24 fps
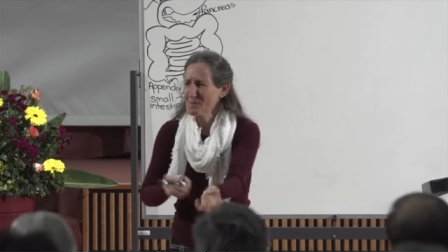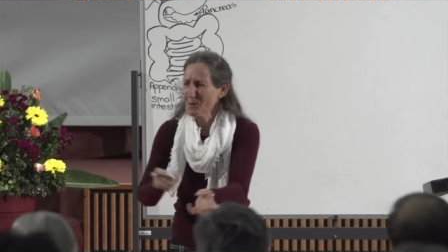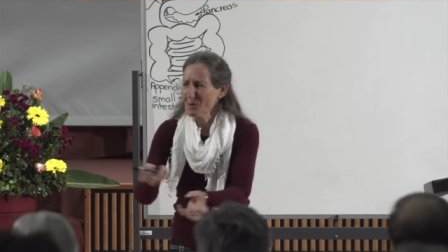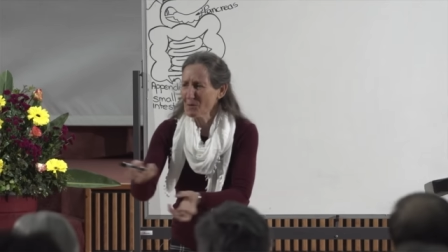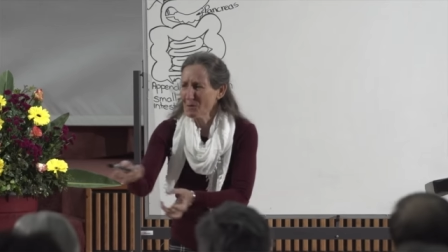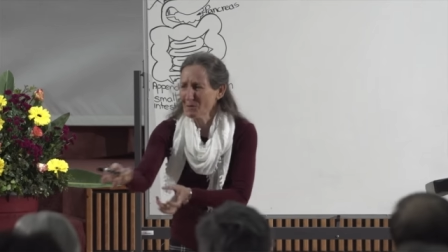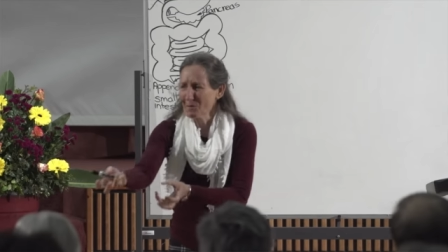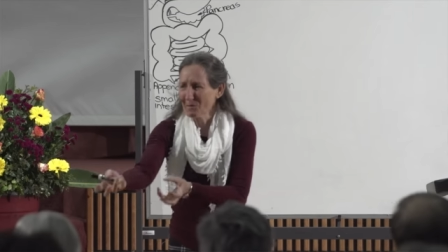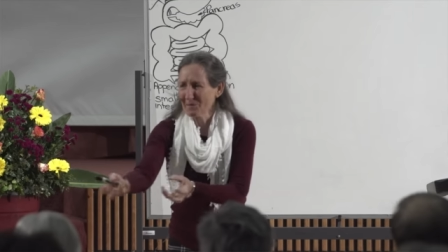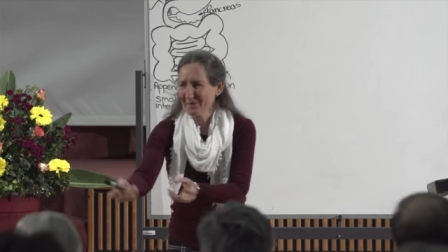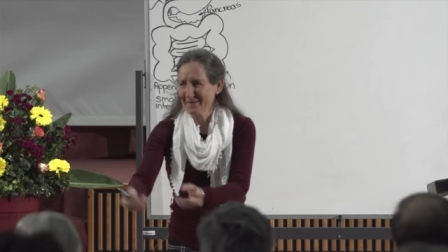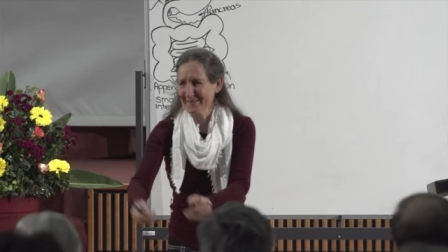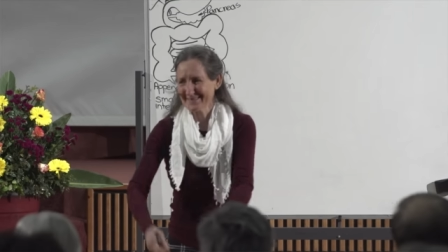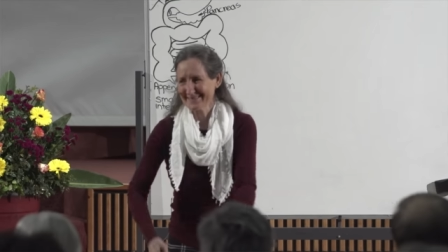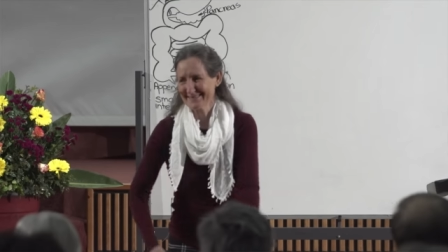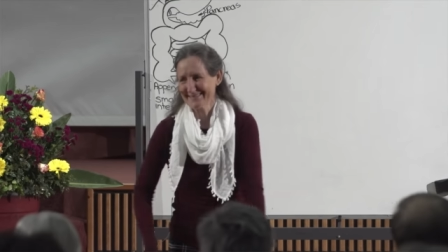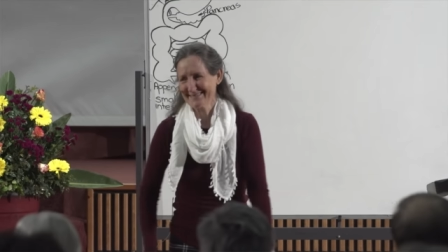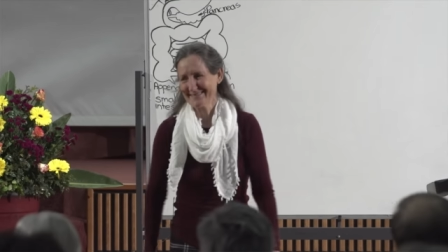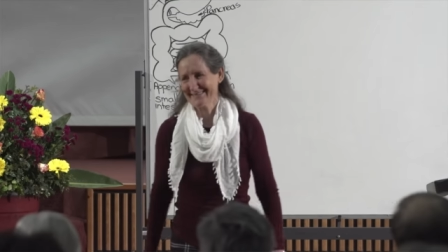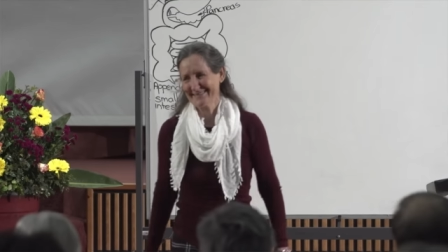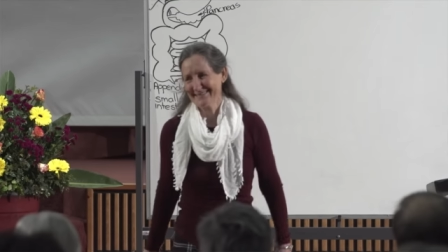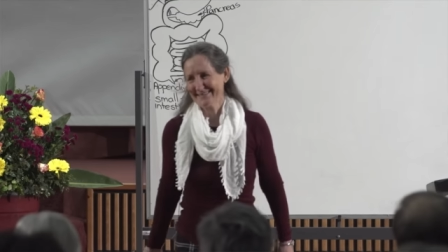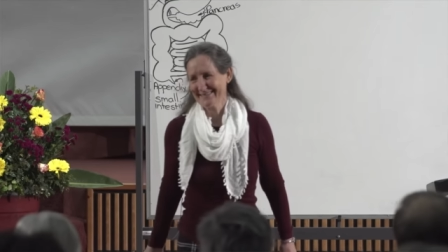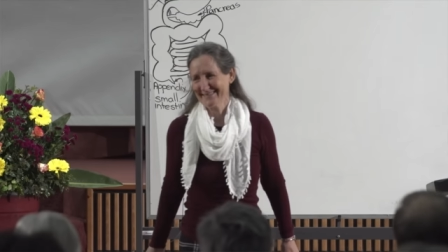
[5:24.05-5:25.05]
more.
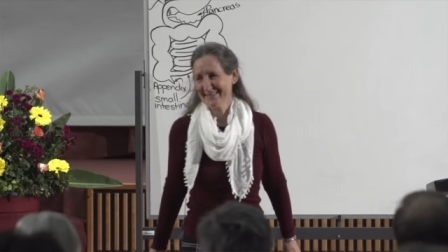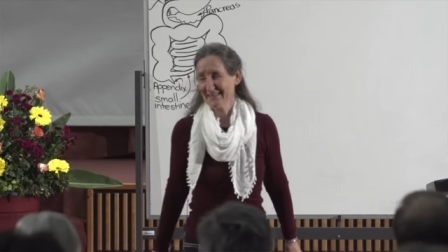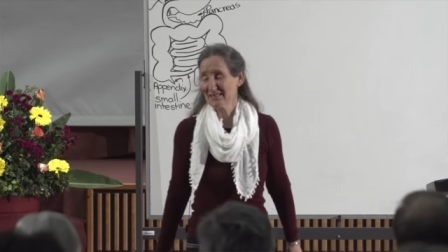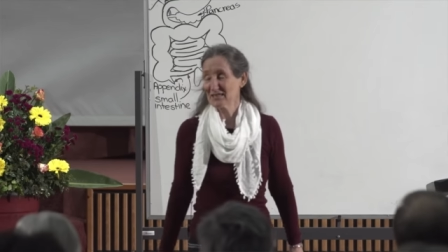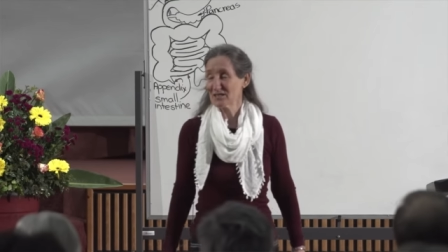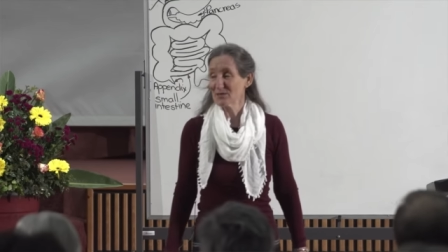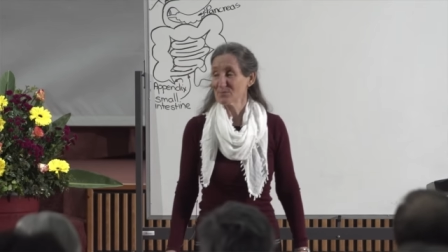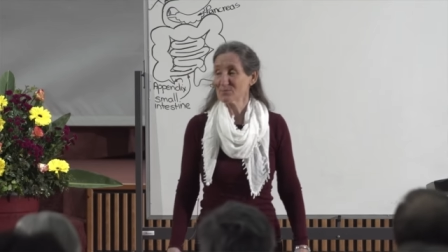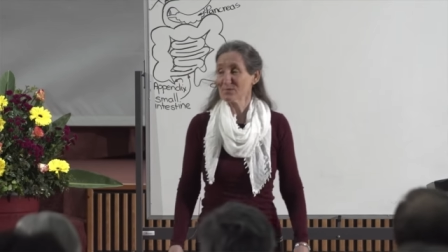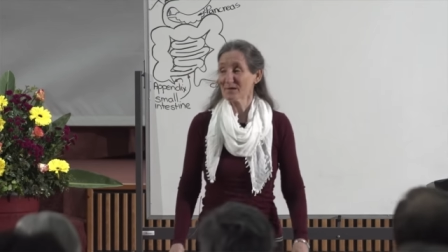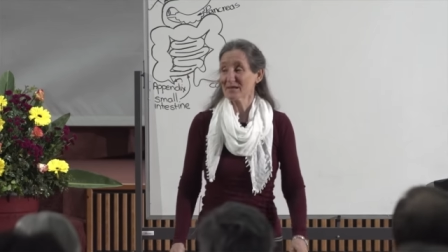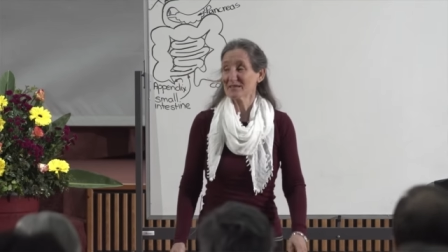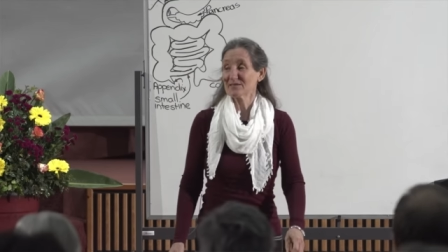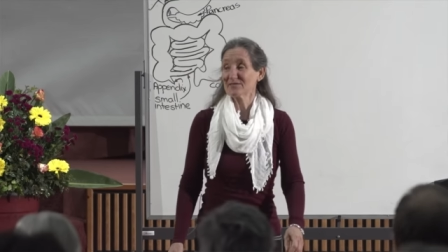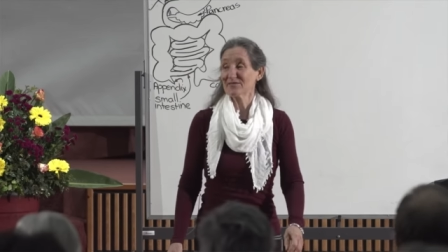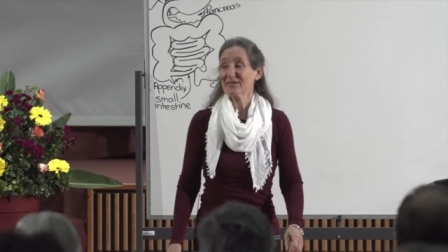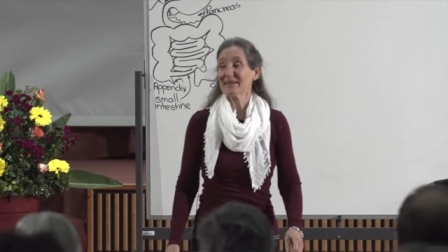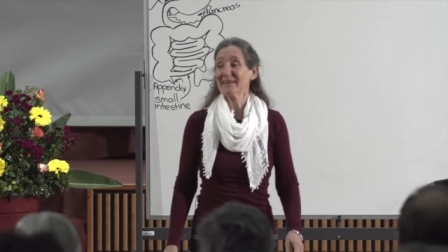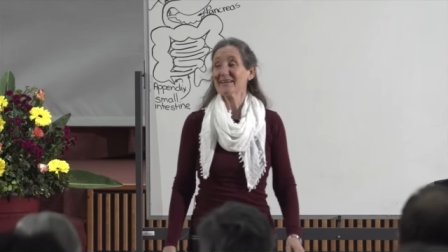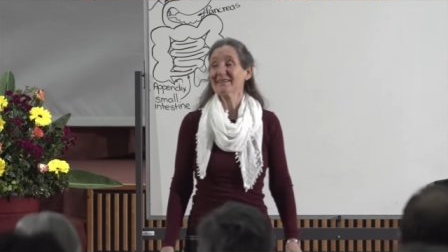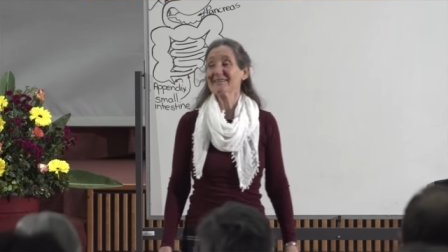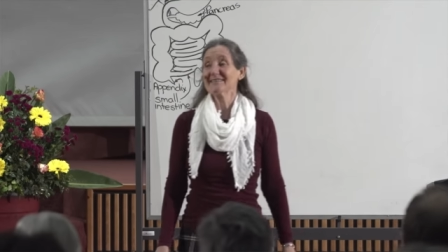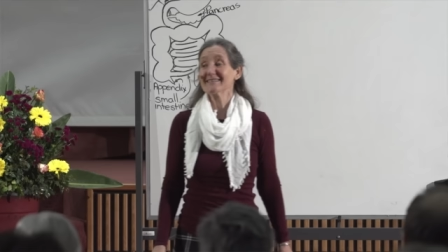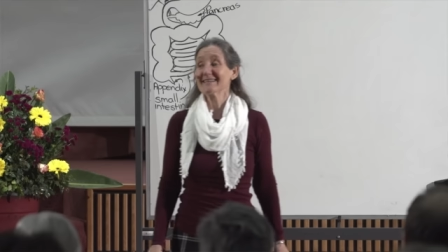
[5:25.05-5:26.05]
Is he
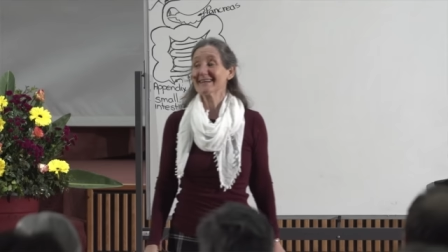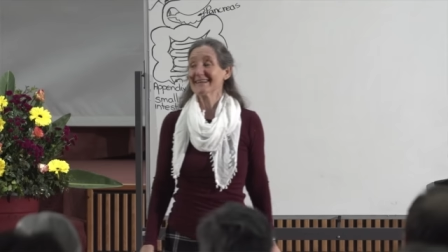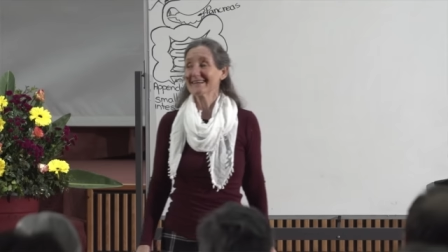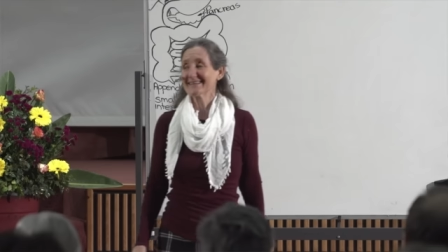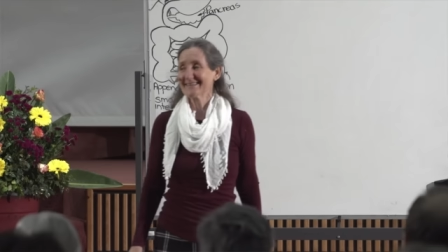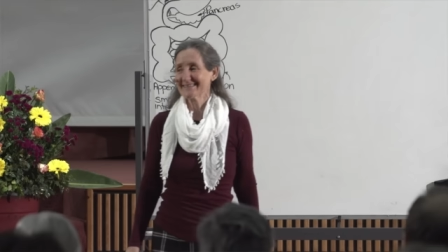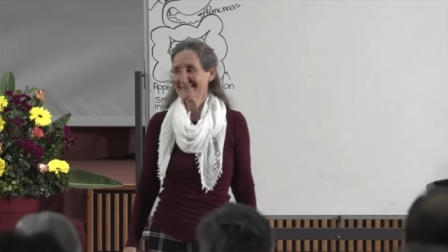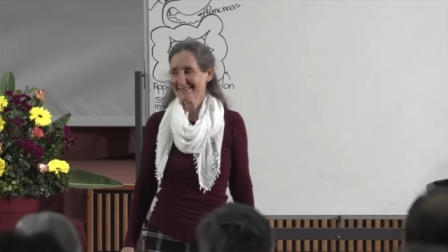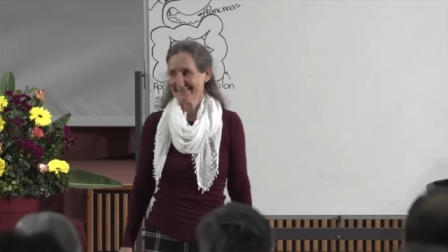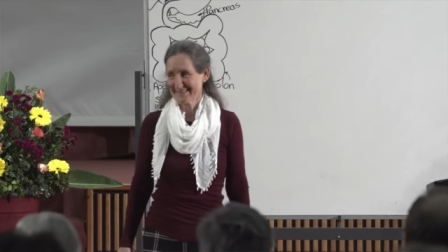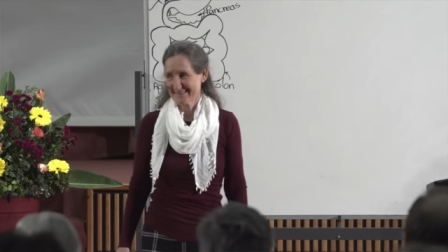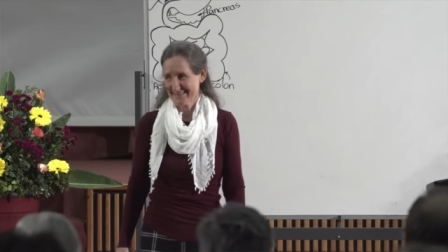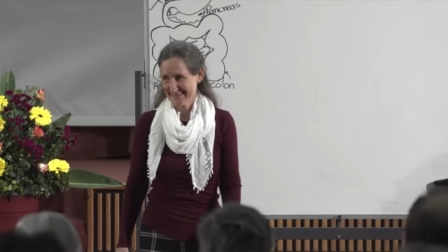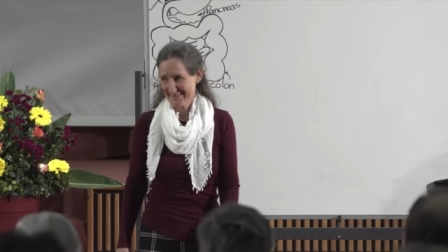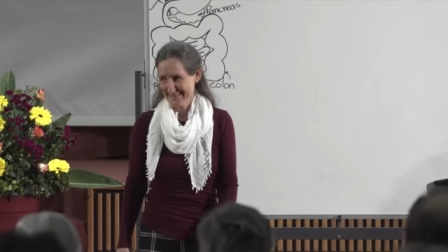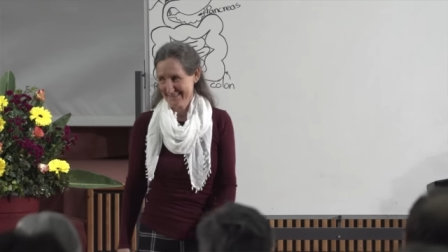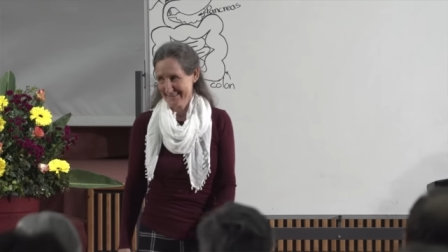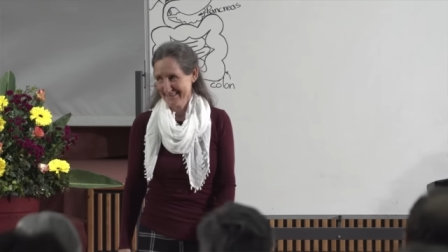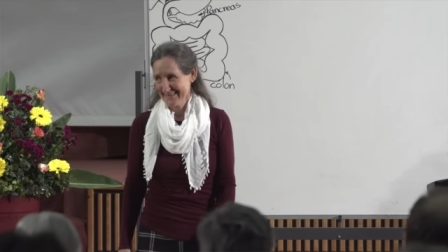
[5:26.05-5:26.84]
breastfed? Yes.